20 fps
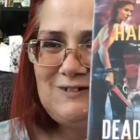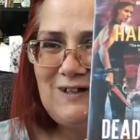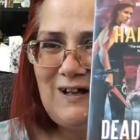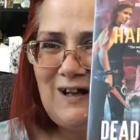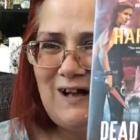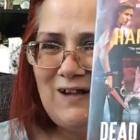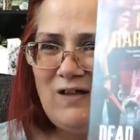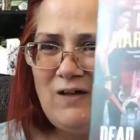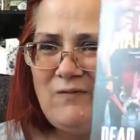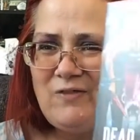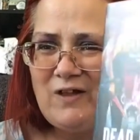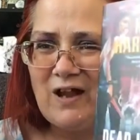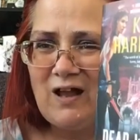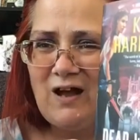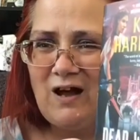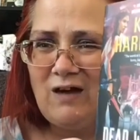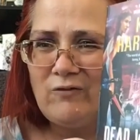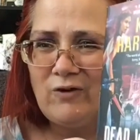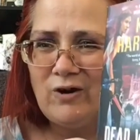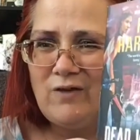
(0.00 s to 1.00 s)
I love the
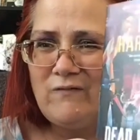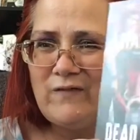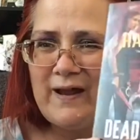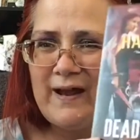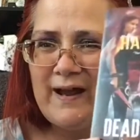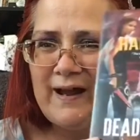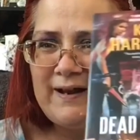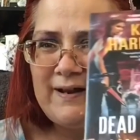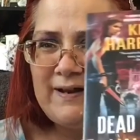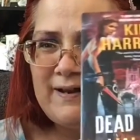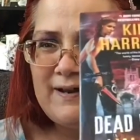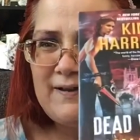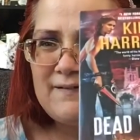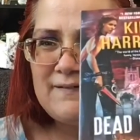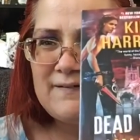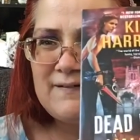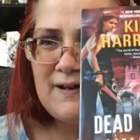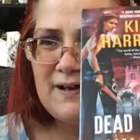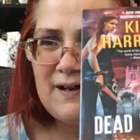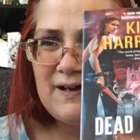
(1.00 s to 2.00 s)
cover of that. It
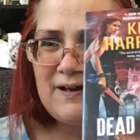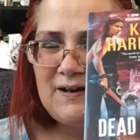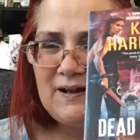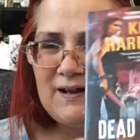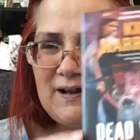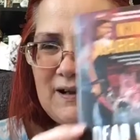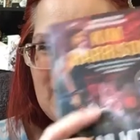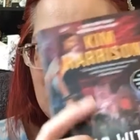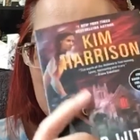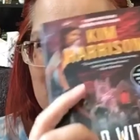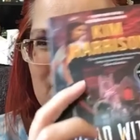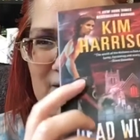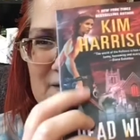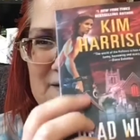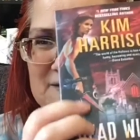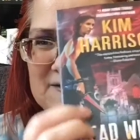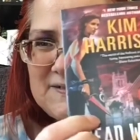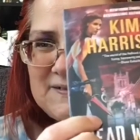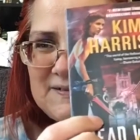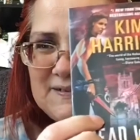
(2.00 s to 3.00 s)
is neat. look at
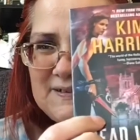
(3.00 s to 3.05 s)
this.